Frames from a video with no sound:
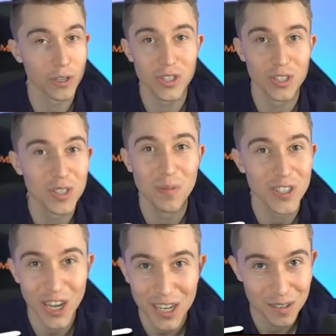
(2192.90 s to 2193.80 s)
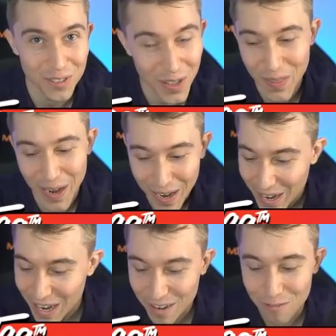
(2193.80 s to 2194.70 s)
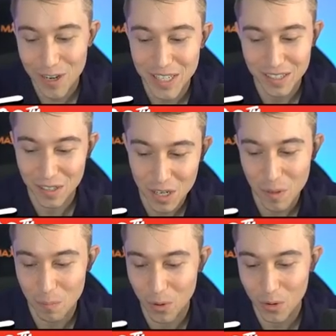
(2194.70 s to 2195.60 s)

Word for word: There isn't too much I could have done there. Freeze is a little bit